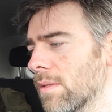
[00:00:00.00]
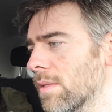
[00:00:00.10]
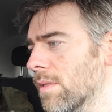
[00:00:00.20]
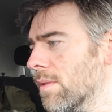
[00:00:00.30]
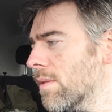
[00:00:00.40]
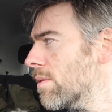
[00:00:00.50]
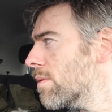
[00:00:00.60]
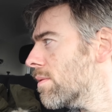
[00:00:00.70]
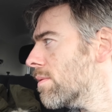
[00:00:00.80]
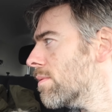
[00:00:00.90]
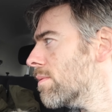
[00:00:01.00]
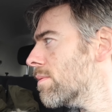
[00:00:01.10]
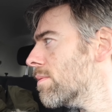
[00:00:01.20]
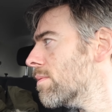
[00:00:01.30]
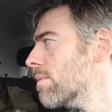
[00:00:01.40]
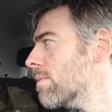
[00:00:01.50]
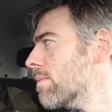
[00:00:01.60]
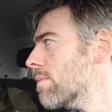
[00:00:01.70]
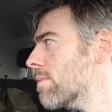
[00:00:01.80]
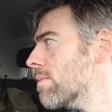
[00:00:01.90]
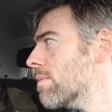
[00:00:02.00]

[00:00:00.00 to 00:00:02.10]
No words are spoken by the person on screen.